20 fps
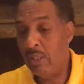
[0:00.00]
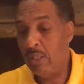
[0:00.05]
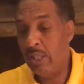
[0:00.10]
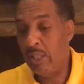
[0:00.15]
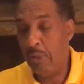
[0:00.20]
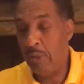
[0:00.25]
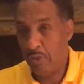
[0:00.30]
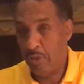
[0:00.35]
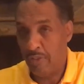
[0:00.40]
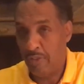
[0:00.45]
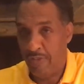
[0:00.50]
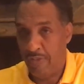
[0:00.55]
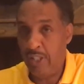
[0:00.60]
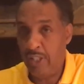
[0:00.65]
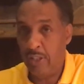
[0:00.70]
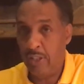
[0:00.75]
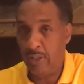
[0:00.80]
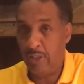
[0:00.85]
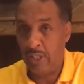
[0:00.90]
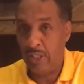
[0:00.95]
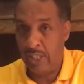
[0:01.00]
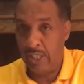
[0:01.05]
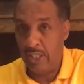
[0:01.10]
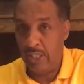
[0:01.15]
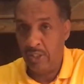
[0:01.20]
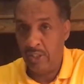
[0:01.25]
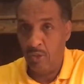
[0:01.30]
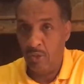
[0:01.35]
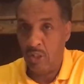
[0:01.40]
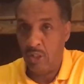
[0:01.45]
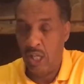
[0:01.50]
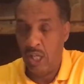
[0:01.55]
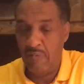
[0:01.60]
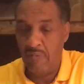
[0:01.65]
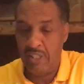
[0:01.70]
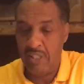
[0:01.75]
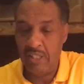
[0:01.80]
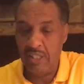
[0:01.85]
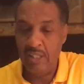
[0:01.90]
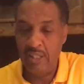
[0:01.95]
it was fulfilled in the new
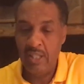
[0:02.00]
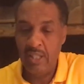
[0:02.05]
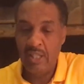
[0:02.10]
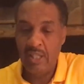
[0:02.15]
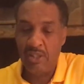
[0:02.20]
covenant.